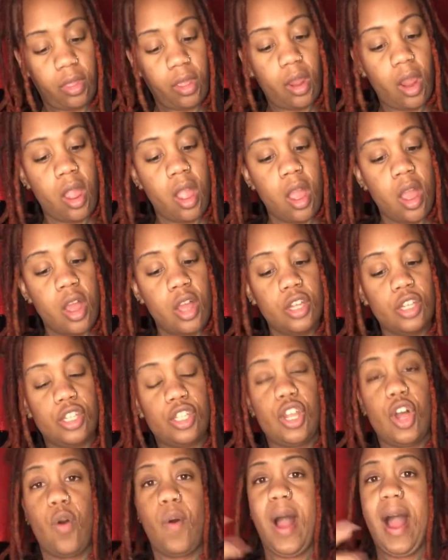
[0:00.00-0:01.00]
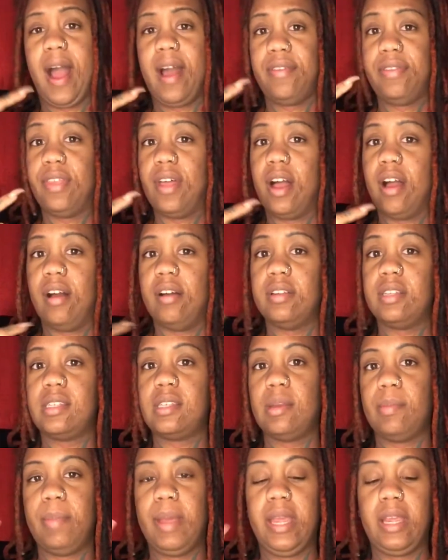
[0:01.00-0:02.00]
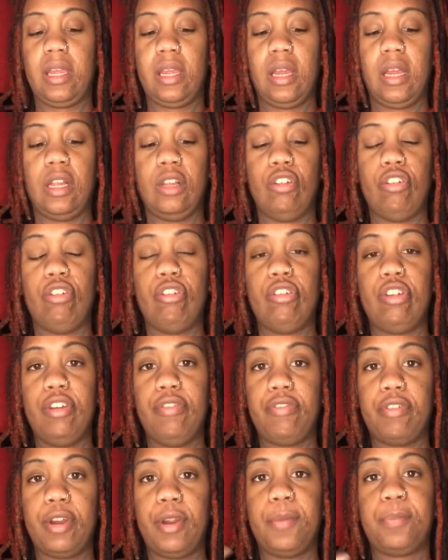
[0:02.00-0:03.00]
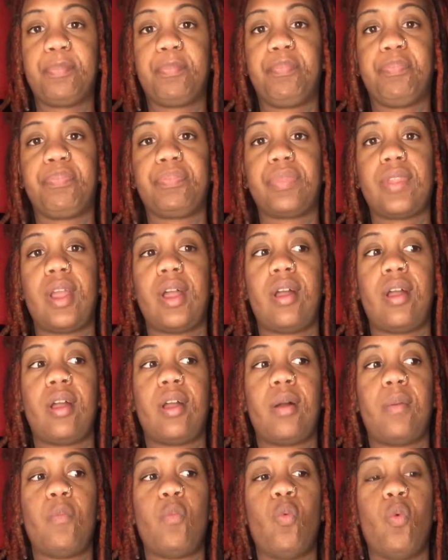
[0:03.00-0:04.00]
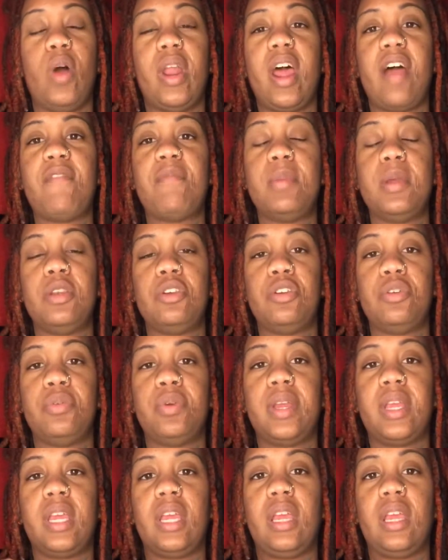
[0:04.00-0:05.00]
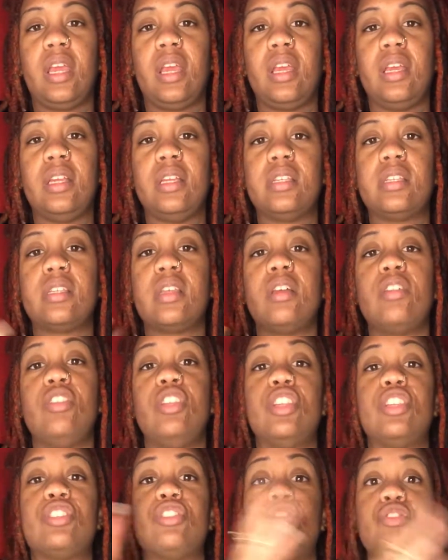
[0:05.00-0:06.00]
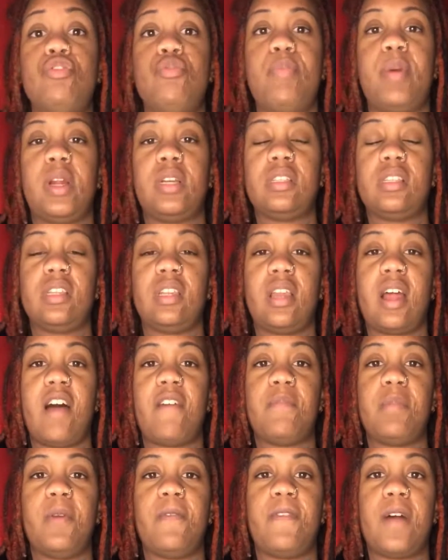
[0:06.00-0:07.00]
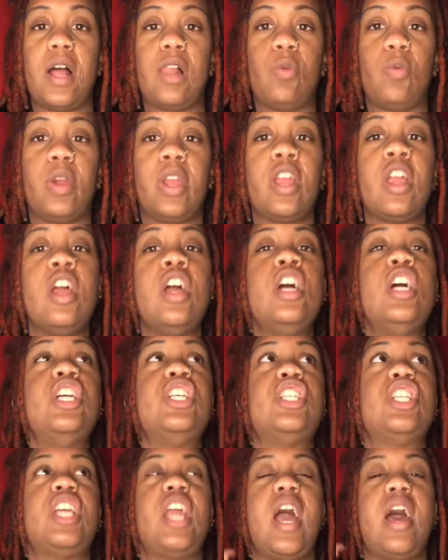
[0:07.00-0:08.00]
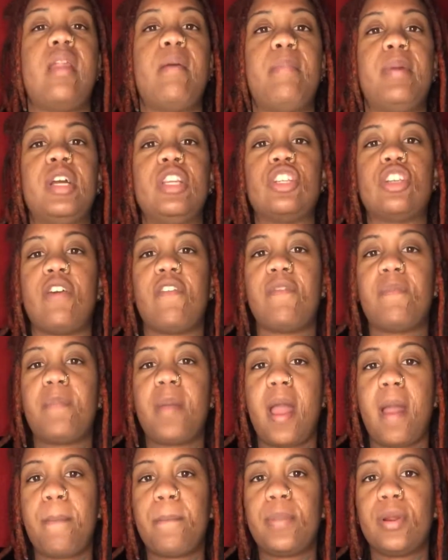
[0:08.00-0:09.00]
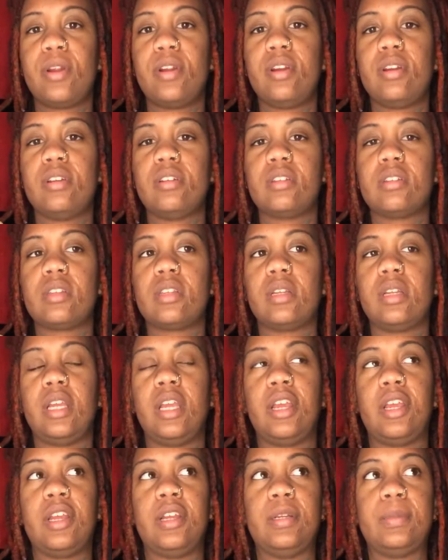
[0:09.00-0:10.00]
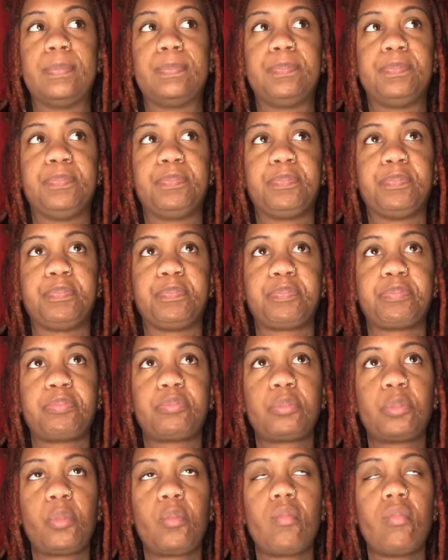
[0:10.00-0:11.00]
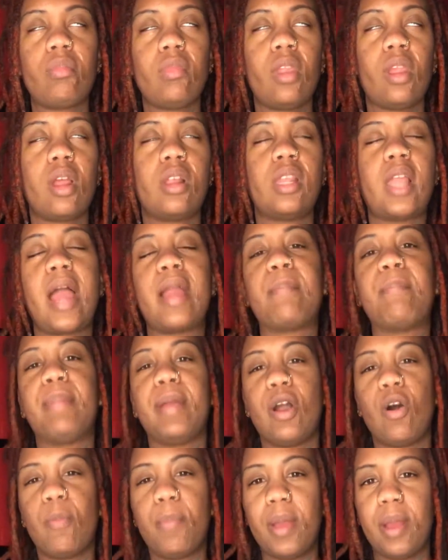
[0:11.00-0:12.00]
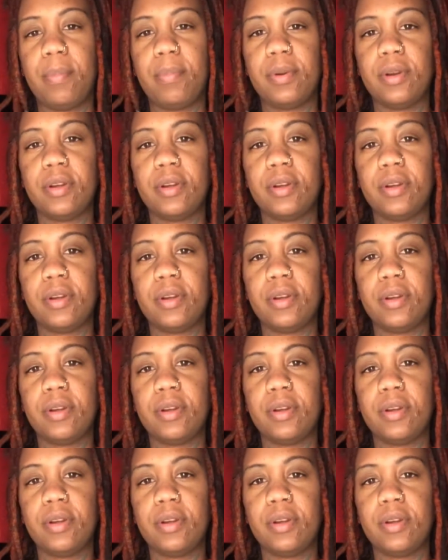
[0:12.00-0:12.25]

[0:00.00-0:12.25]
So I thought to make it a little different, what I've been doing is this new person that I've been following. She had a bunch of peppers and like bell peppers,